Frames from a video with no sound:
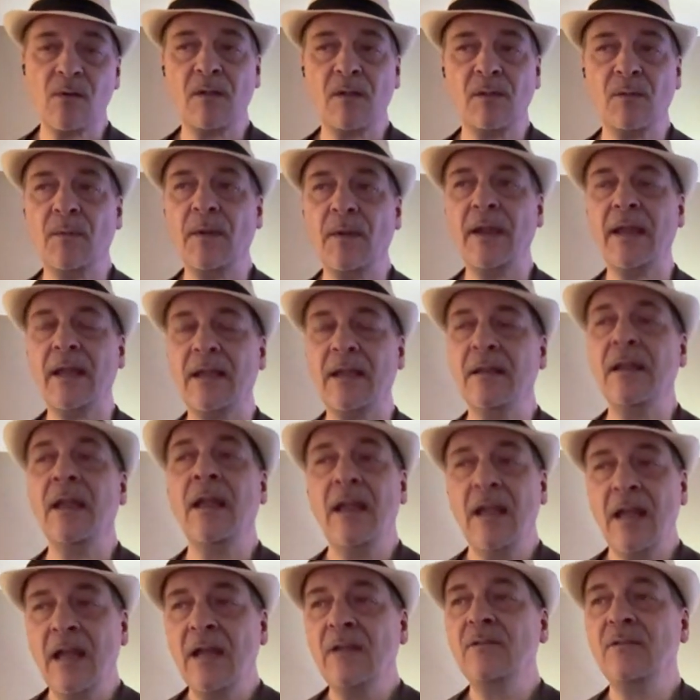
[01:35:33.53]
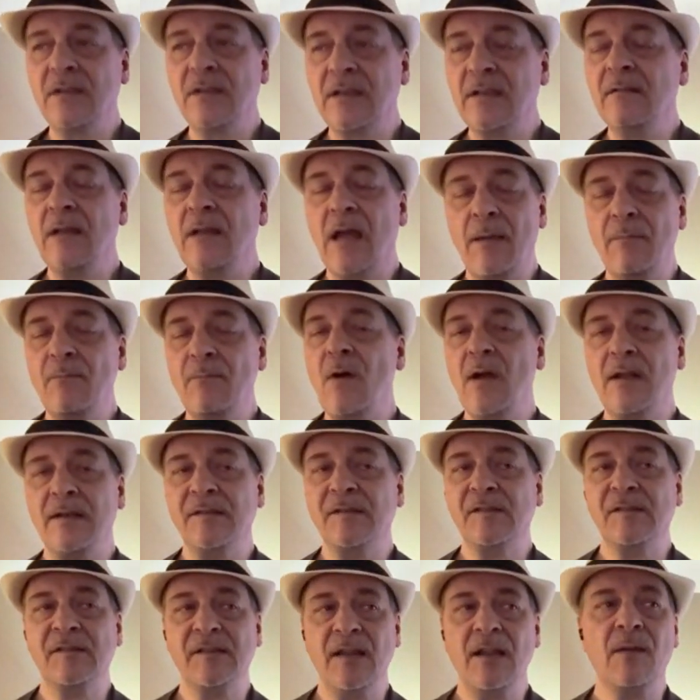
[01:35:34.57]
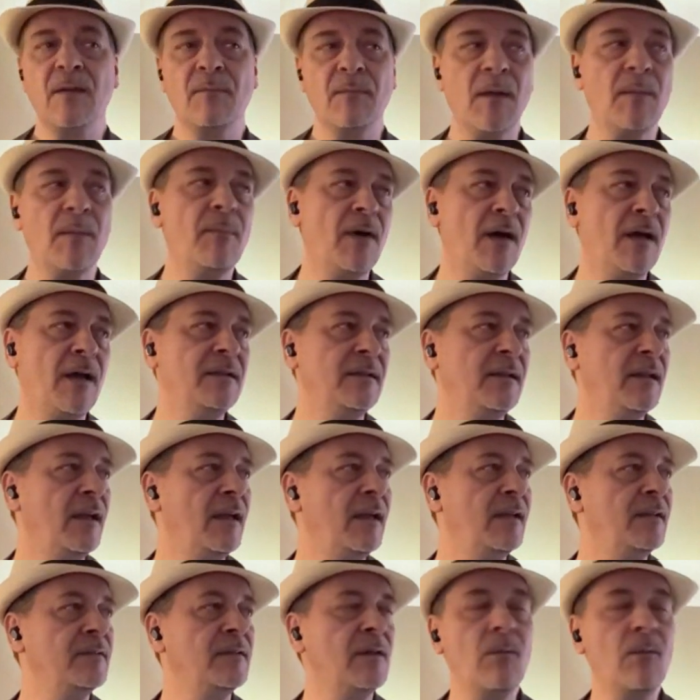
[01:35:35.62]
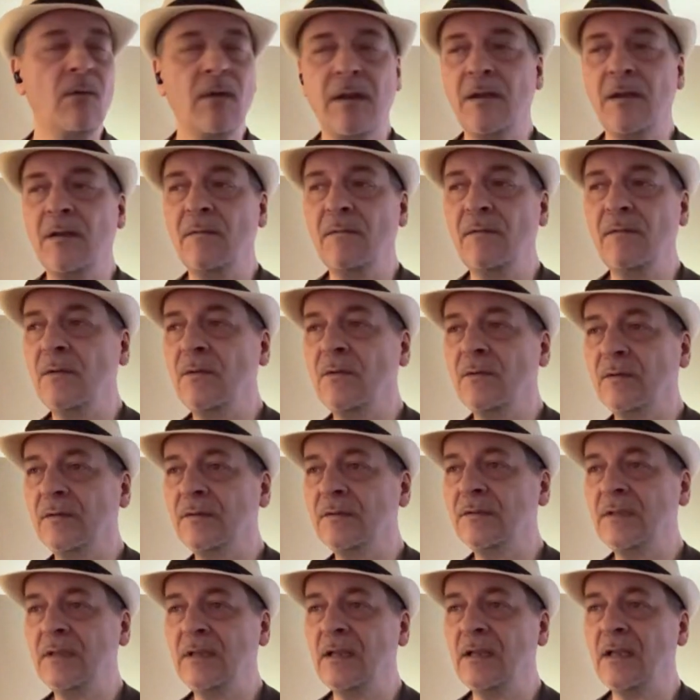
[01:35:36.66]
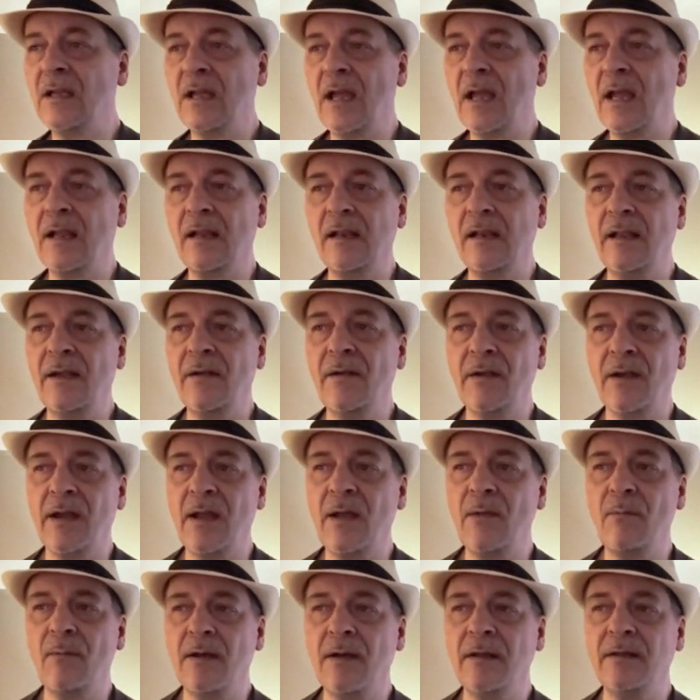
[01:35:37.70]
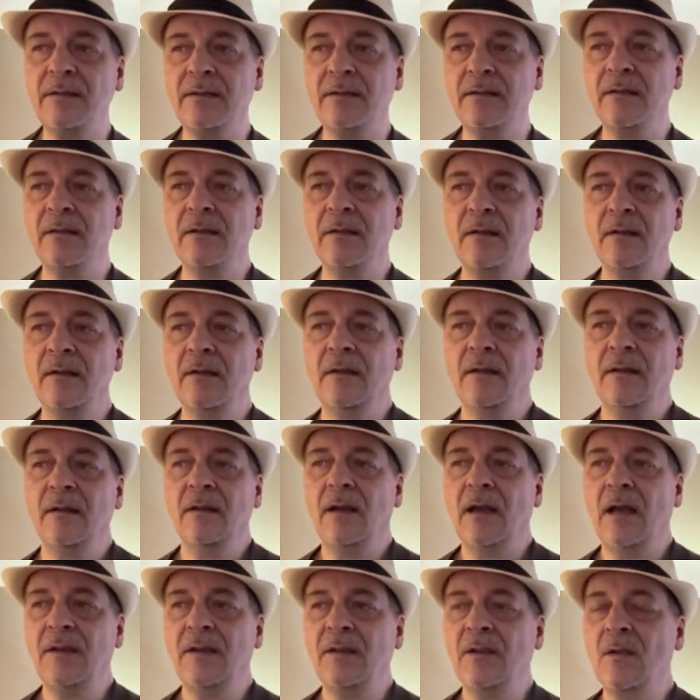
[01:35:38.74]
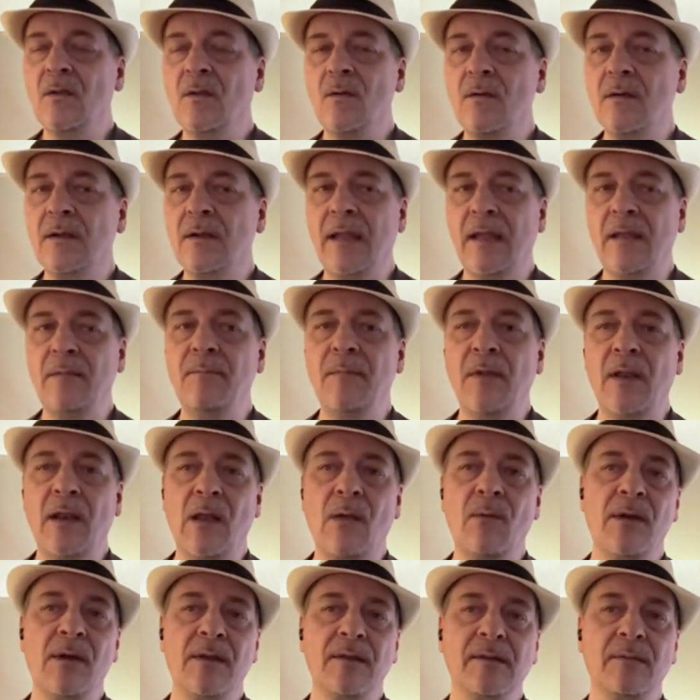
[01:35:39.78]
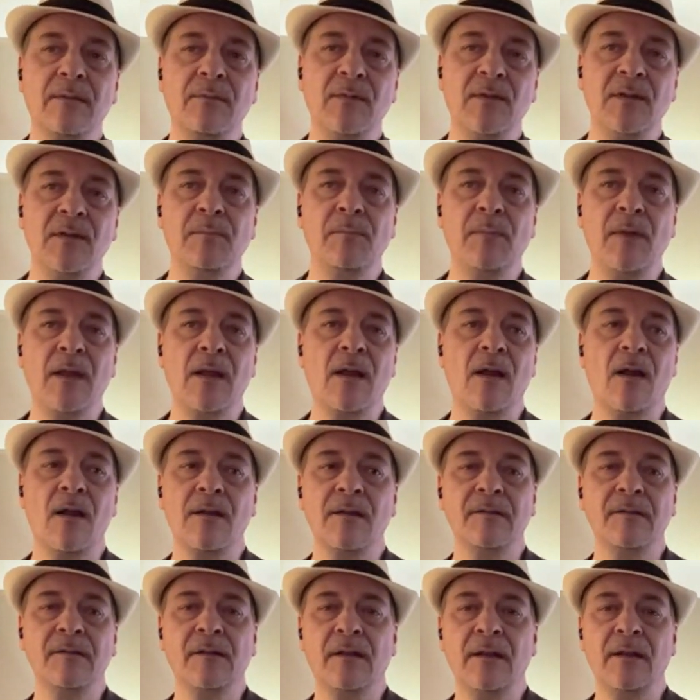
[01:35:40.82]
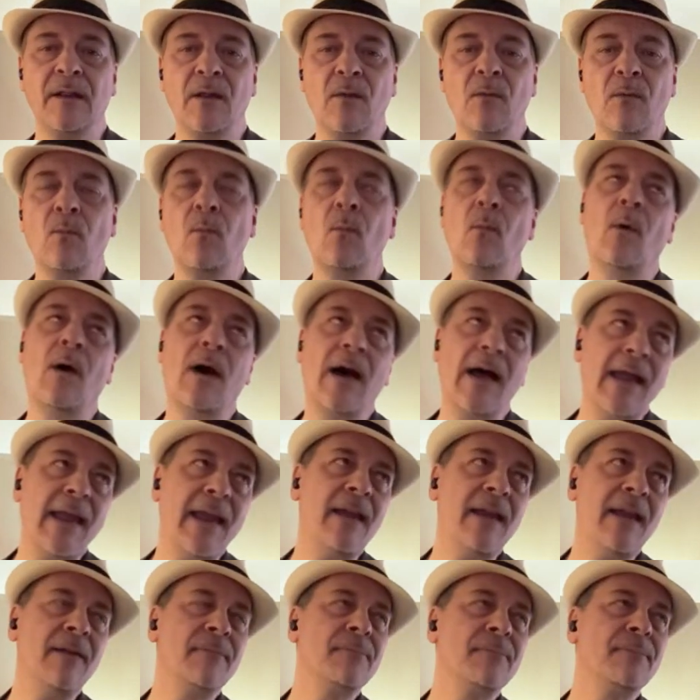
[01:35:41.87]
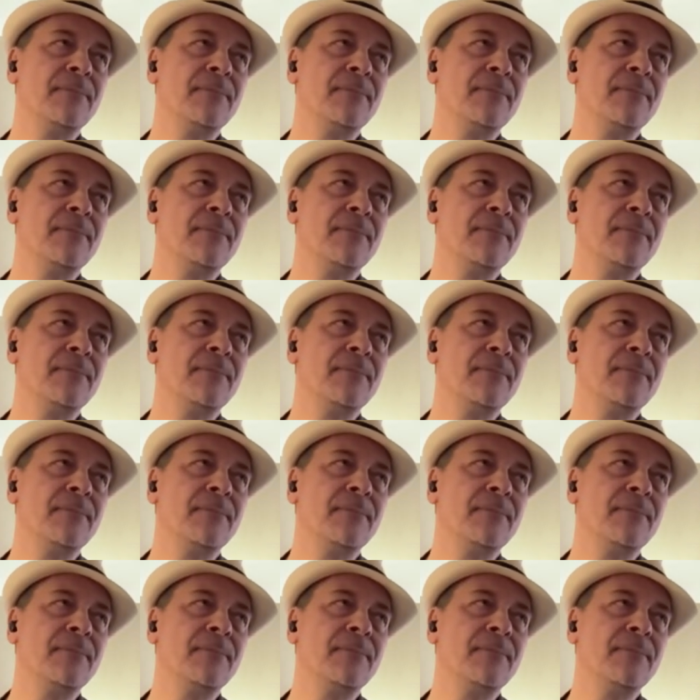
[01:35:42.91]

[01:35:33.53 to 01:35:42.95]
all the way. I want Sting on my podcast. I want to interview Christina Aguilera. I want Nicole Kidman. I want some of these big artists on there. Why?